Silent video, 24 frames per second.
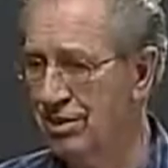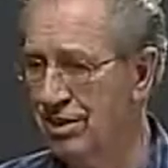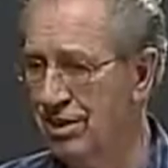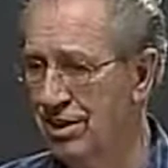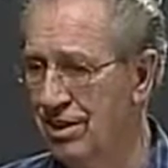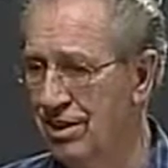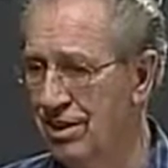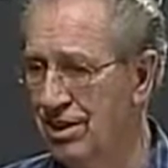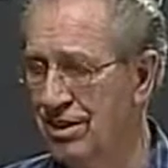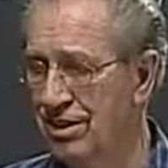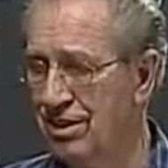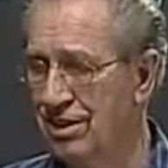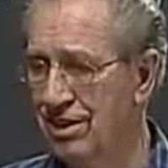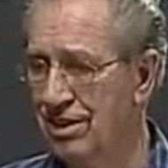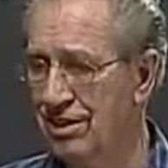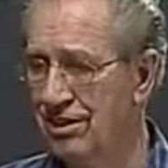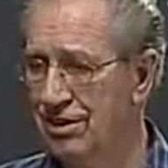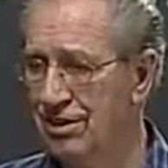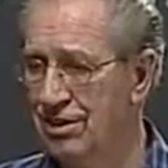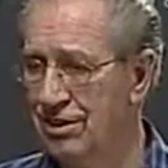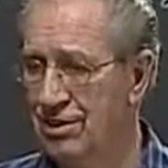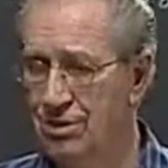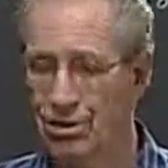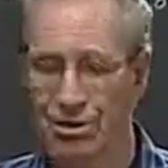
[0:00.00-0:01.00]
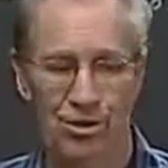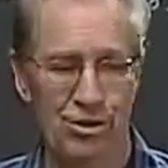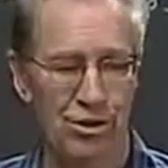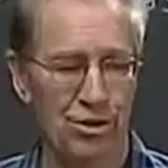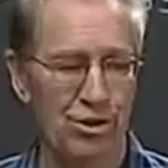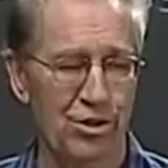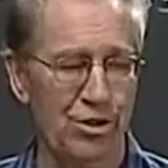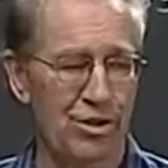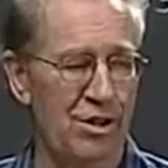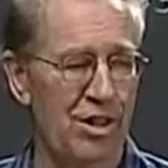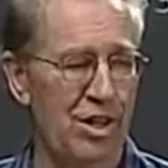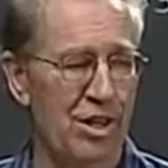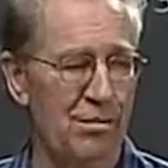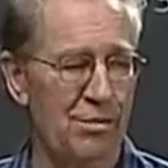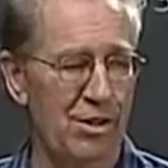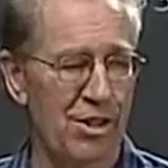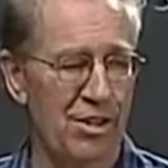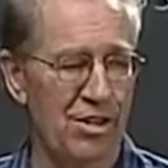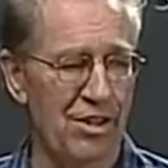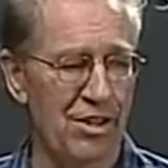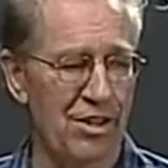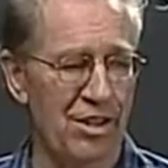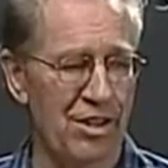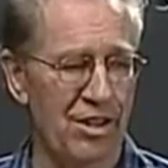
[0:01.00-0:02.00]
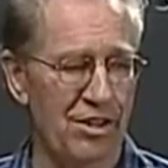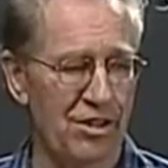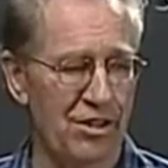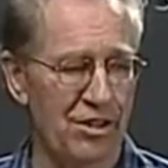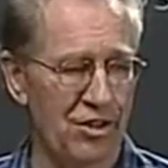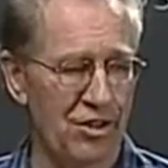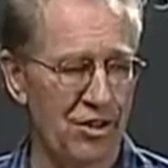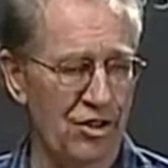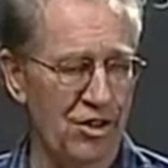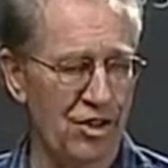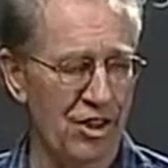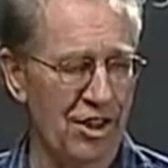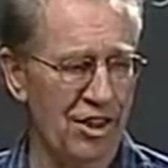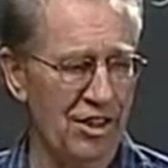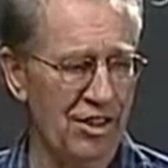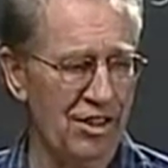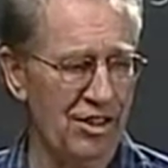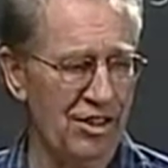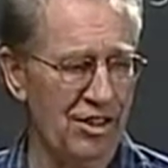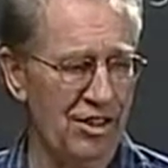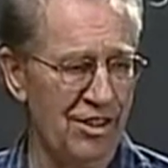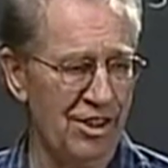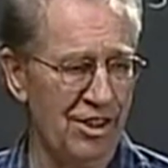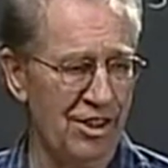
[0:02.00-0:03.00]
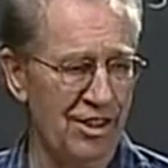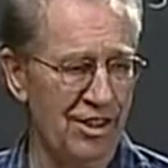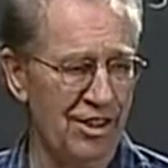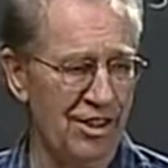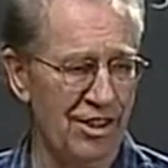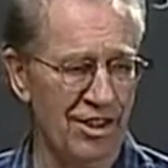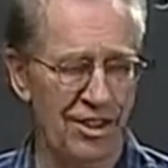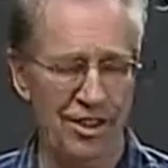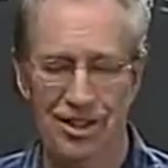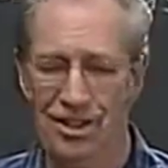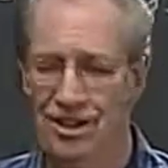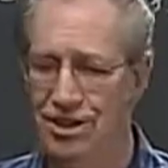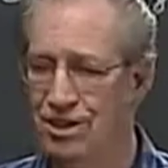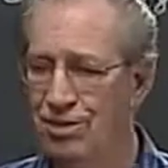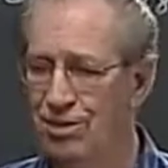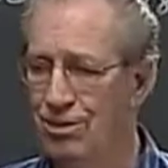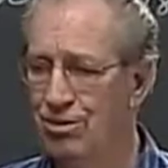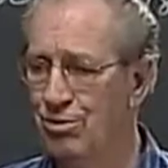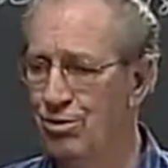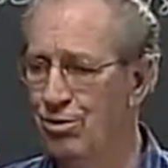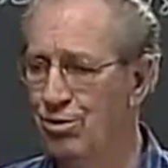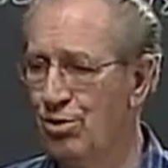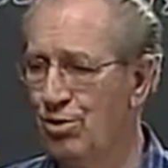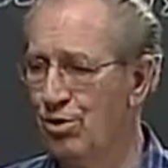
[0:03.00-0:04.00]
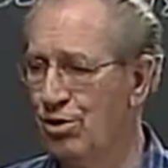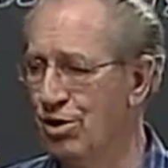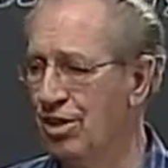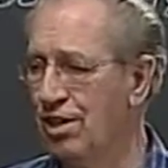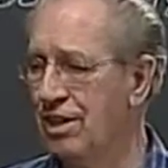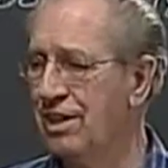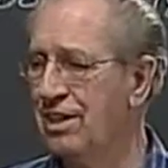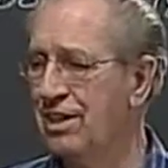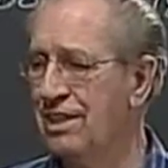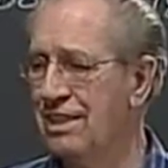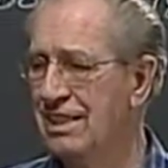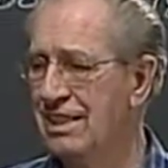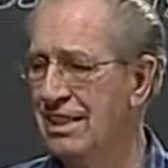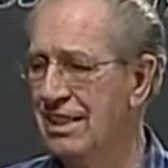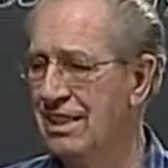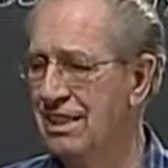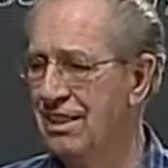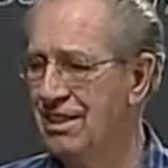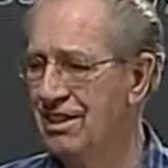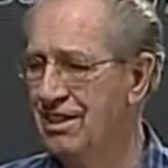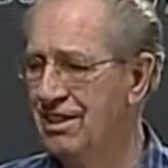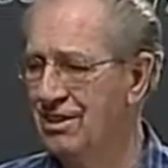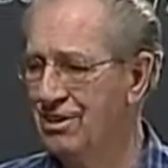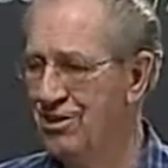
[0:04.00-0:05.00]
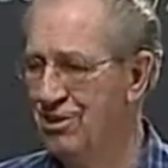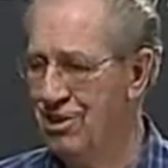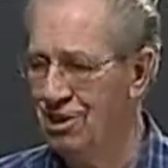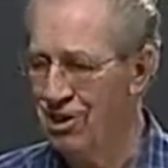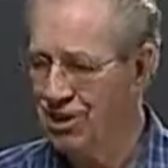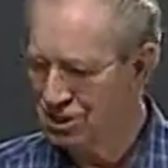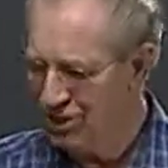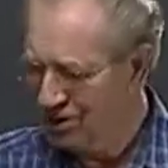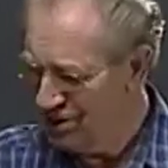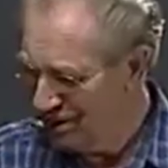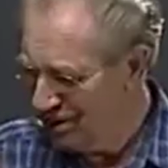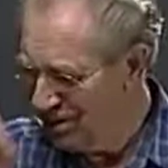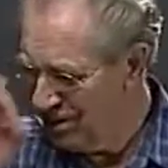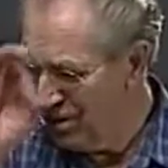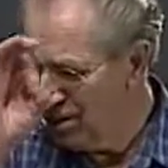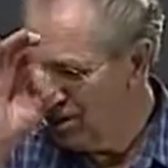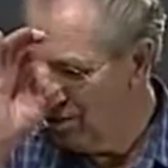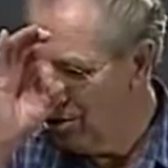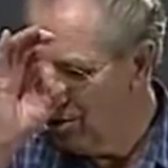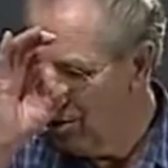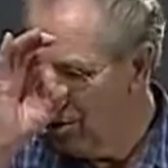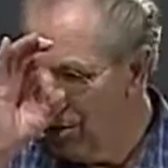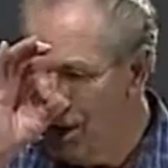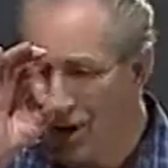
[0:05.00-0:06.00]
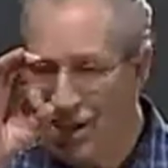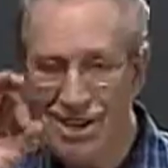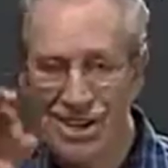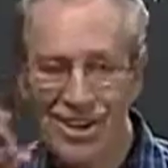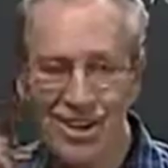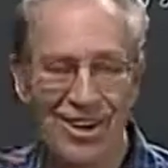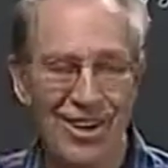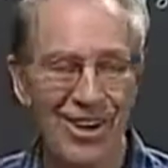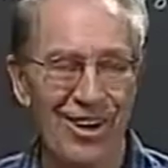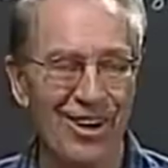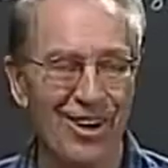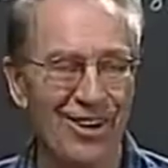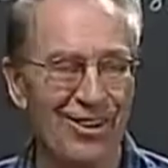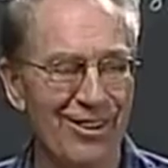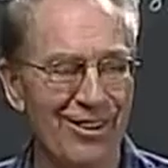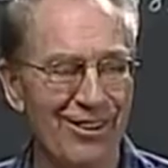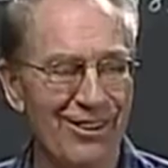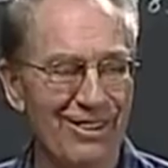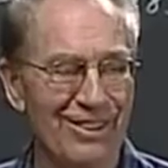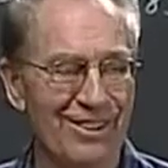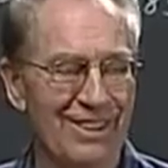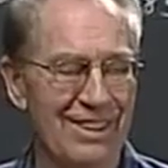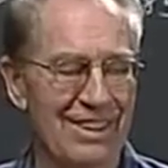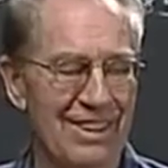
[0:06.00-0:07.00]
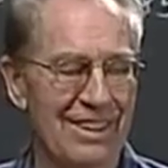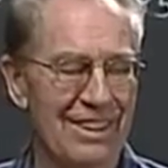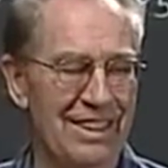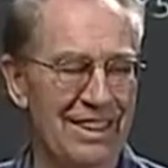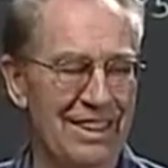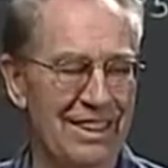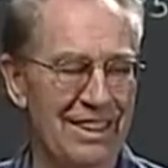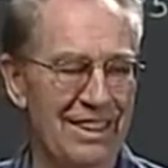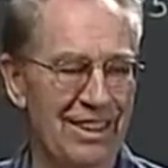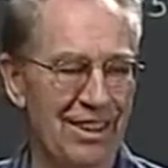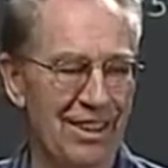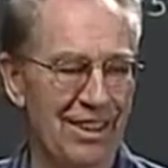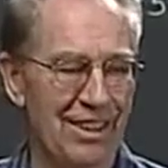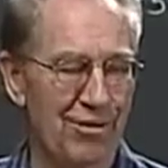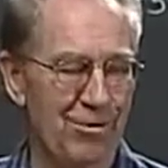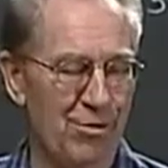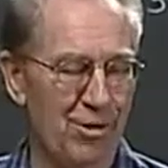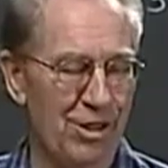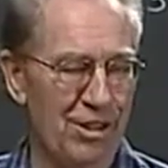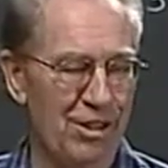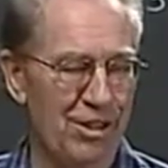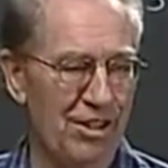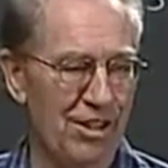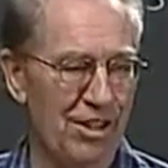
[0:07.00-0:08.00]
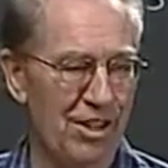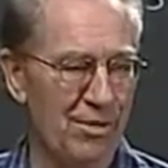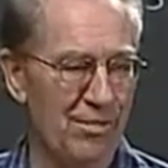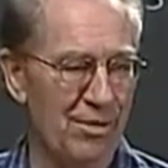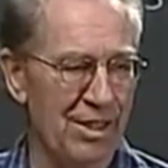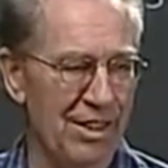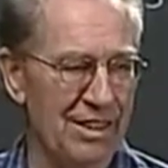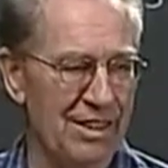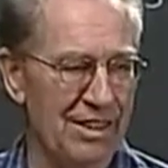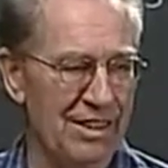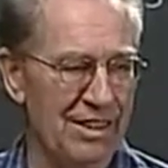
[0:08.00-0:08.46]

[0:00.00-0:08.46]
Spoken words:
And I think this whole tsunami thing is just a little warning, just a little window of what's coming.